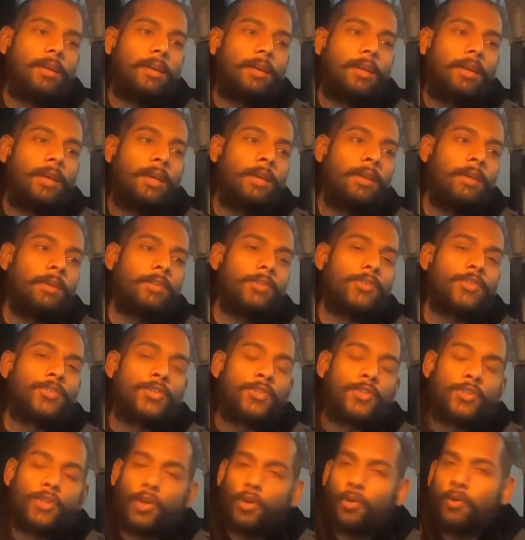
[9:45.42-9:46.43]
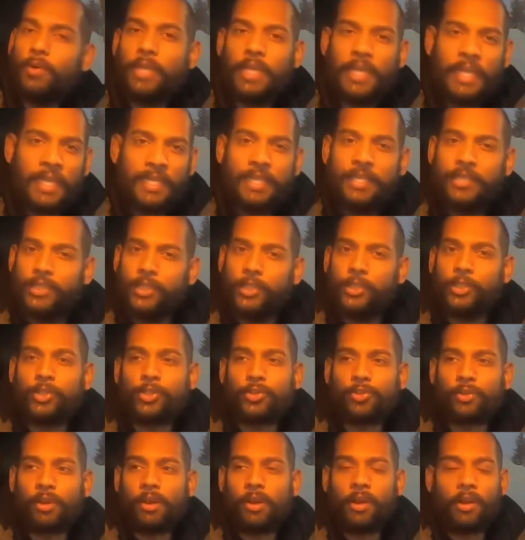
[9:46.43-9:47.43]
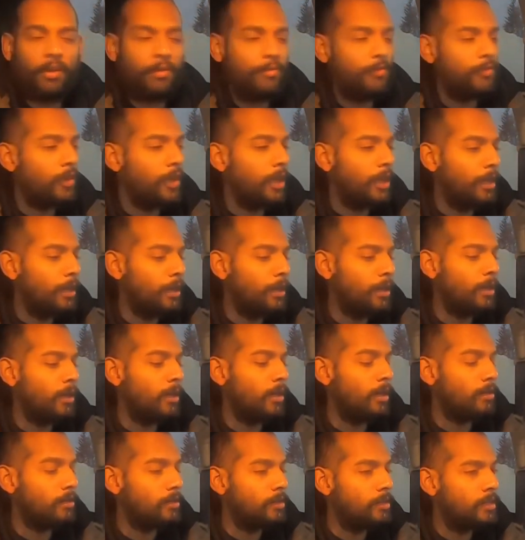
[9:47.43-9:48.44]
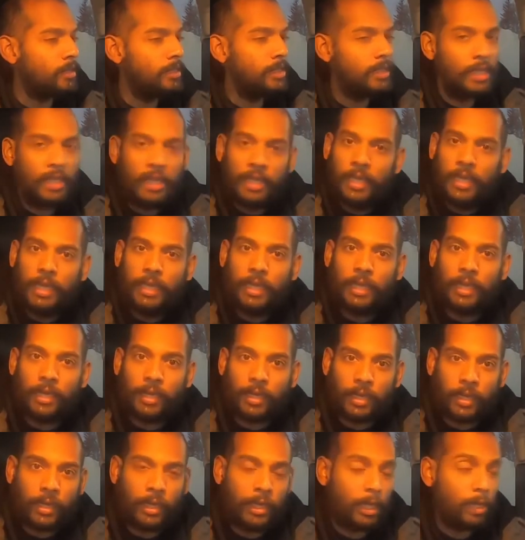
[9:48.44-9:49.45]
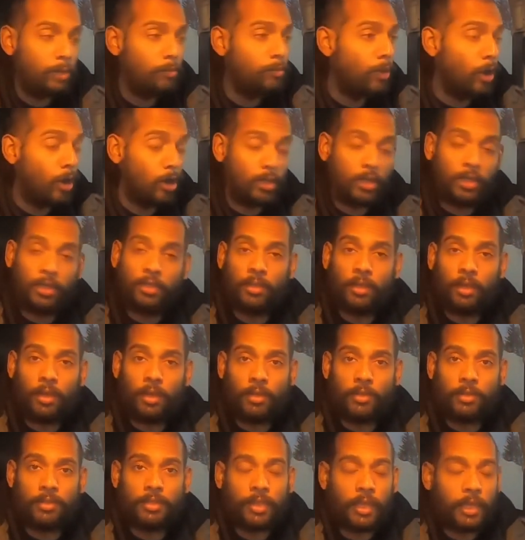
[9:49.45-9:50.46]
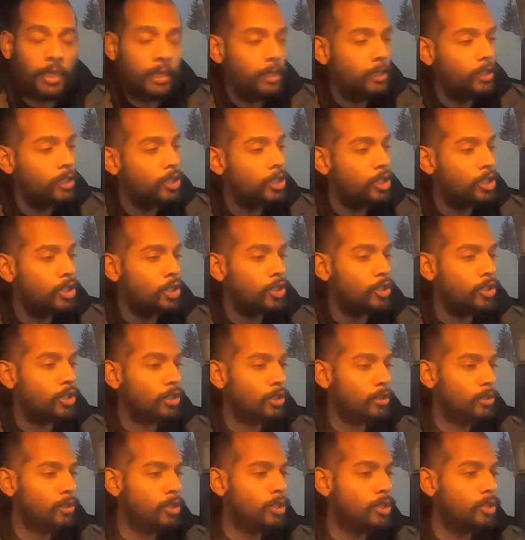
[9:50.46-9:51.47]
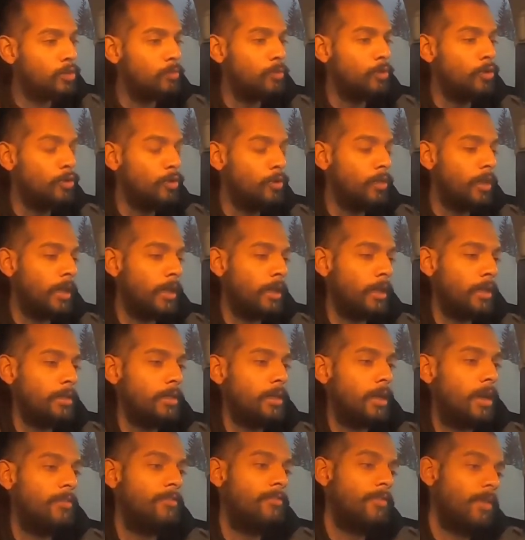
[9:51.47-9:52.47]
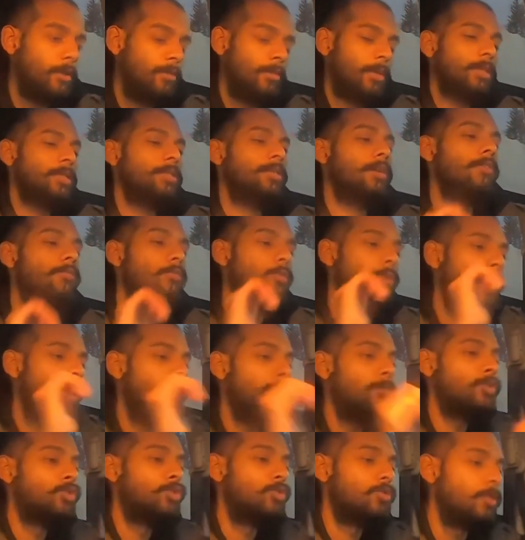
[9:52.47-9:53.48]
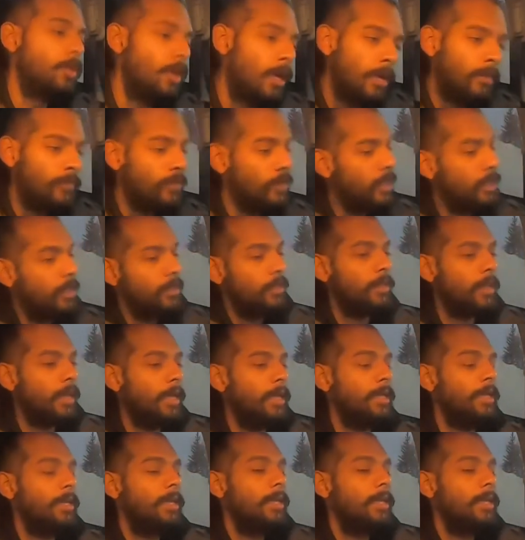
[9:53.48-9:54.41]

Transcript: it is so easy to drive in city, in parking lots, and it's just so smooth. And I find myself when I'm driving it that